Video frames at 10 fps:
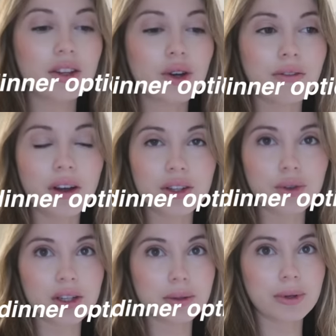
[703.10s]
So I found this
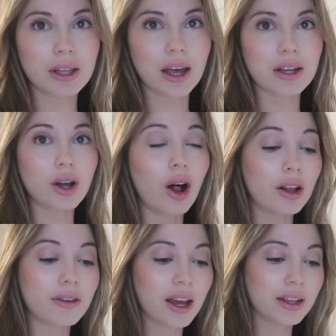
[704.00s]
recipe that has
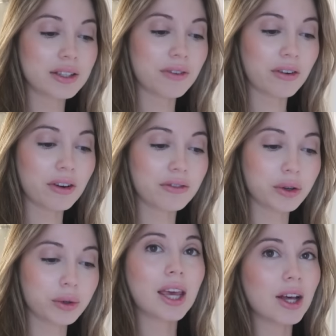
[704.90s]
all of Hailey's favorite
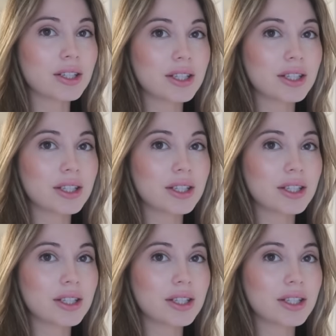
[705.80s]
food. Kale